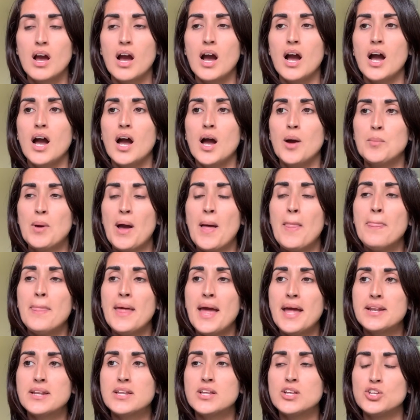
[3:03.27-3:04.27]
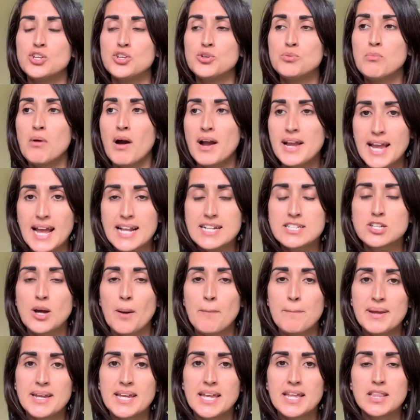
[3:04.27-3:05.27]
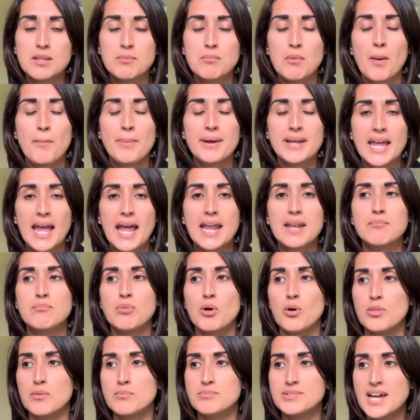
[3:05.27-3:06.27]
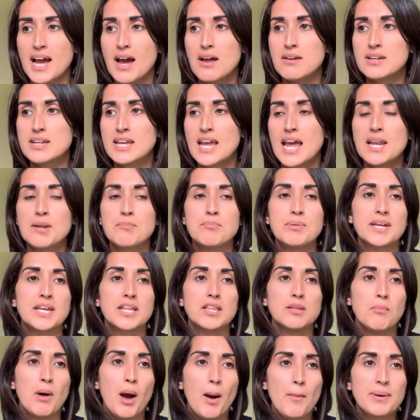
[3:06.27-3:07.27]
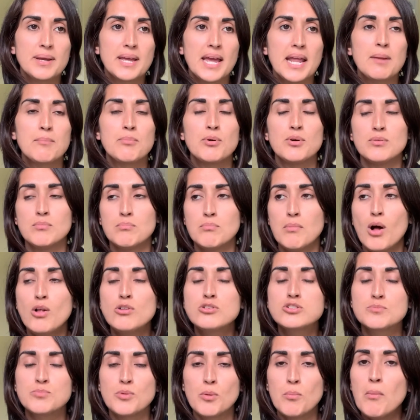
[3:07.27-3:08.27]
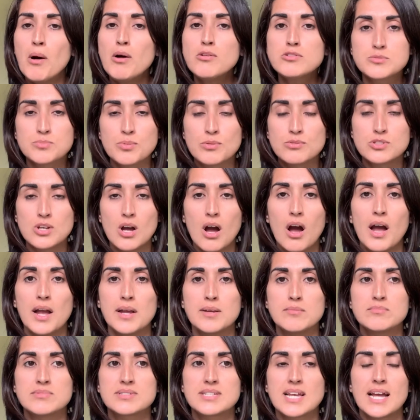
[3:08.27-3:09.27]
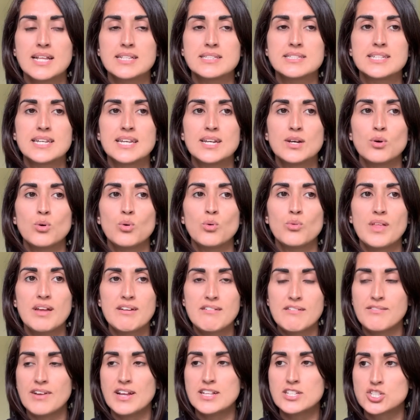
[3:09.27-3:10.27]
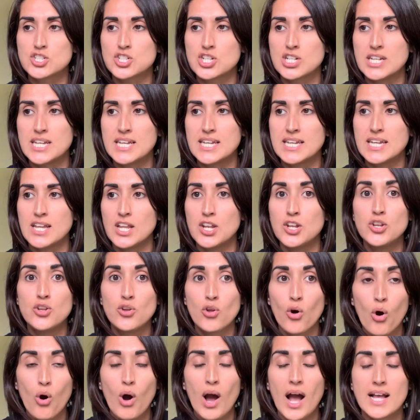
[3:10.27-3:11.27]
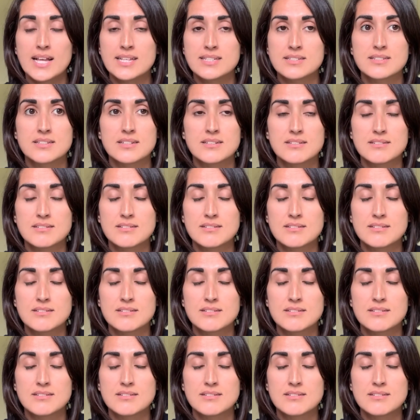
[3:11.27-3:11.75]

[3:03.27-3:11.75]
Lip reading: And then you might end up picking them up again and putting them down again and picking them up again and putting them multiple times until they're eventually not as,